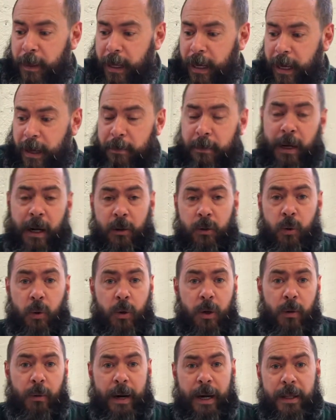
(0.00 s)
I'll
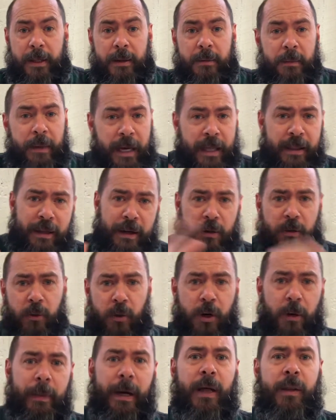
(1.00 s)
talk around them and then I'll
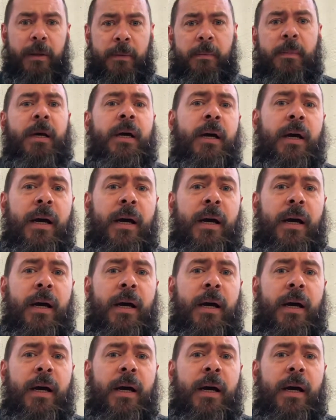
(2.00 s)
talk about them.